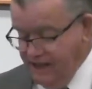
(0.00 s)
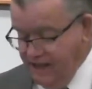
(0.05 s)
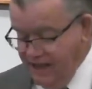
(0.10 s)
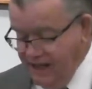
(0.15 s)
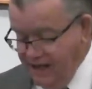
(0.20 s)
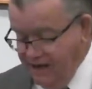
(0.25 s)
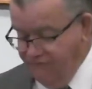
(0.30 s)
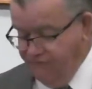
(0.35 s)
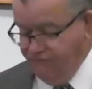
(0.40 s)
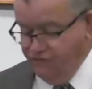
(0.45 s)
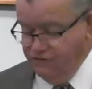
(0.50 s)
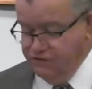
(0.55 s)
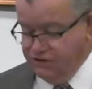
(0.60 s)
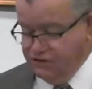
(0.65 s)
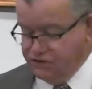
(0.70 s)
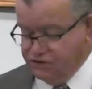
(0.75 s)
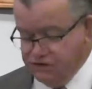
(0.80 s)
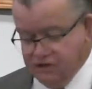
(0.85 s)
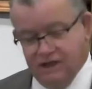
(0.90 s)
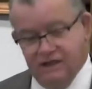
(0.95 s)
every
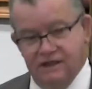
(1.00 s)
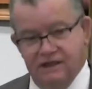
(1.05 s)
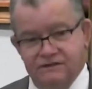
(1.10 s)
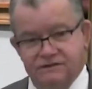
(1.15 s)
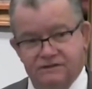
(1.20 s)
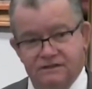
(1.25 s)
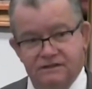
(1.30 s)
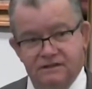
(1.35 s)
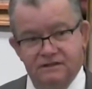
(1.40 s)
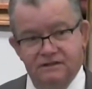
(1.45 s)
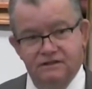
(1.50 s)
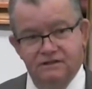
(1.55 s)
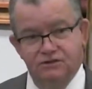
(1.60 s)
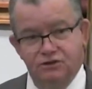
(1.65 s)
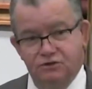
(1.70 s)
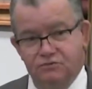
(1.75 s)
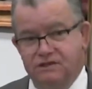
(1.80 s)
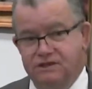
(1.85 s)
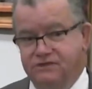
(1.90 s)
son whom